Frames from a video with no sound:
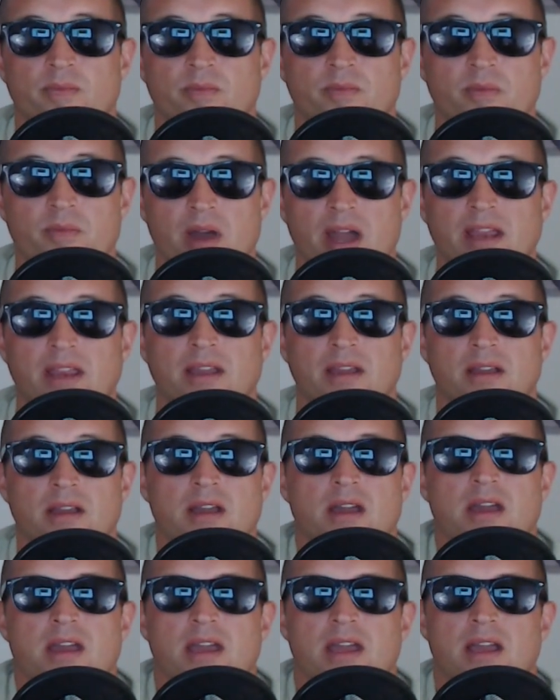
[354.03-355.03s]
Like,
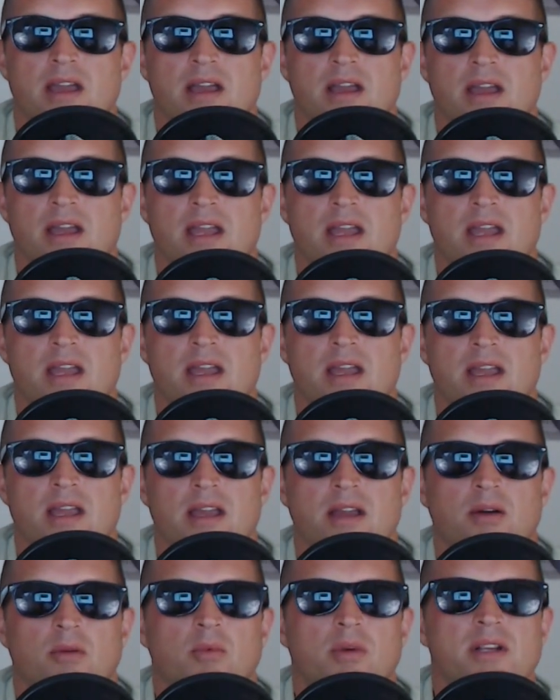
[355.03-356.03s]

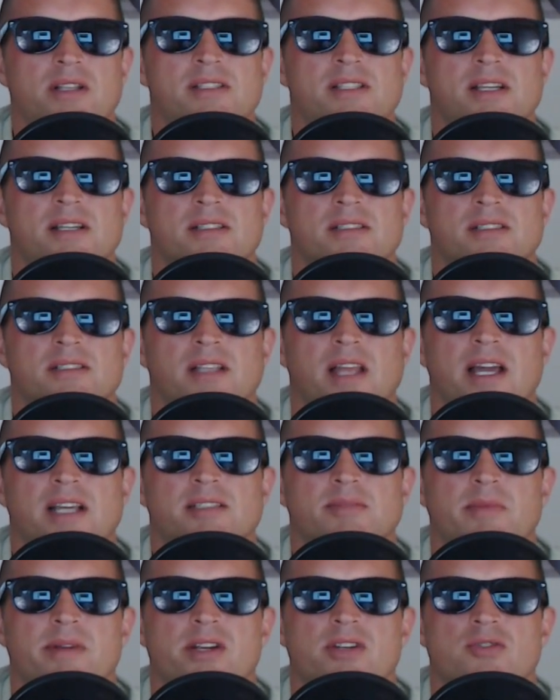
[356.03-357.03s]
what is this? Last
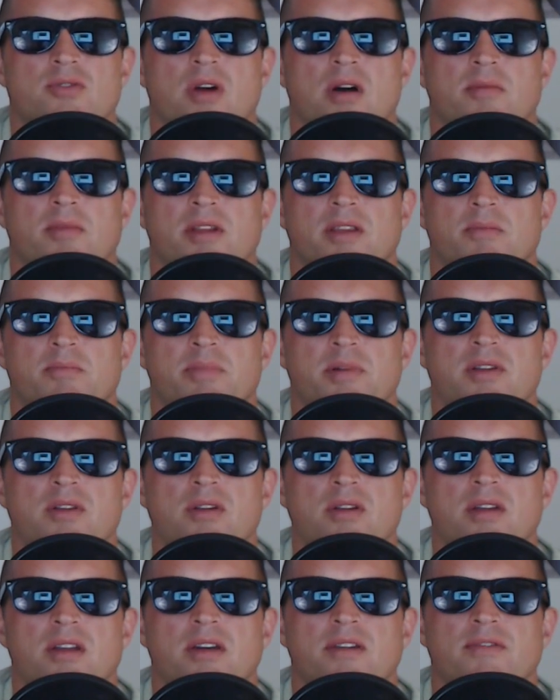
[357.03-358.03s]
minute drama. The
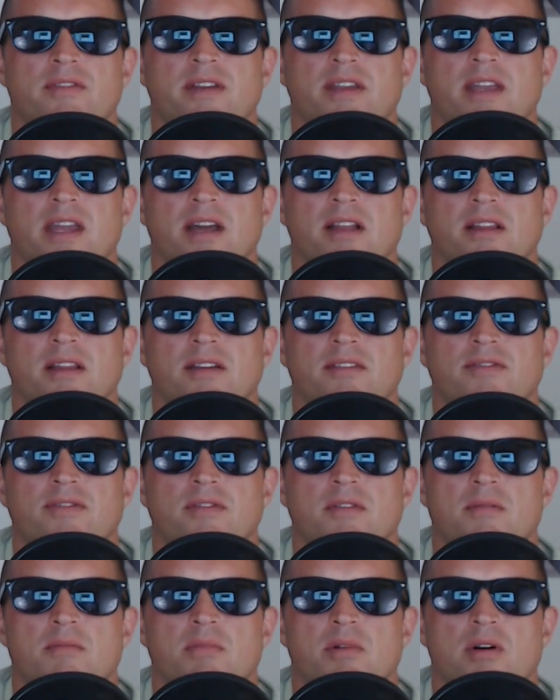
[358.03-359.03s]
beauty of Gaelic
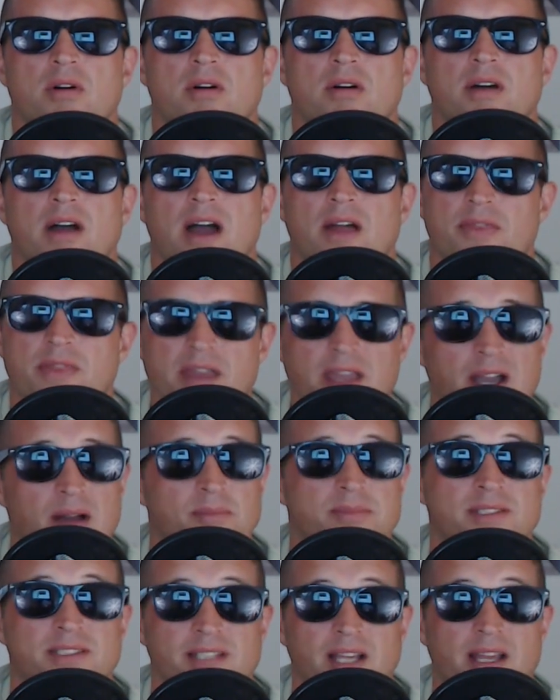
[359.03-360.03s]
football. I think I'm
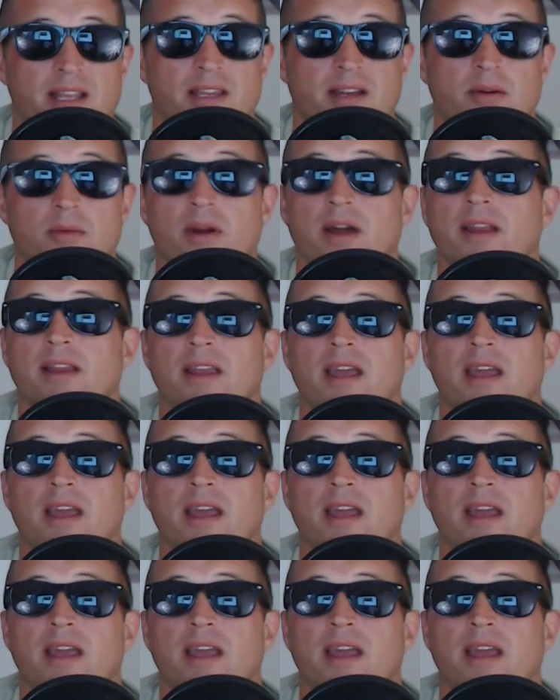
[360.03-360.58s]
saying that right.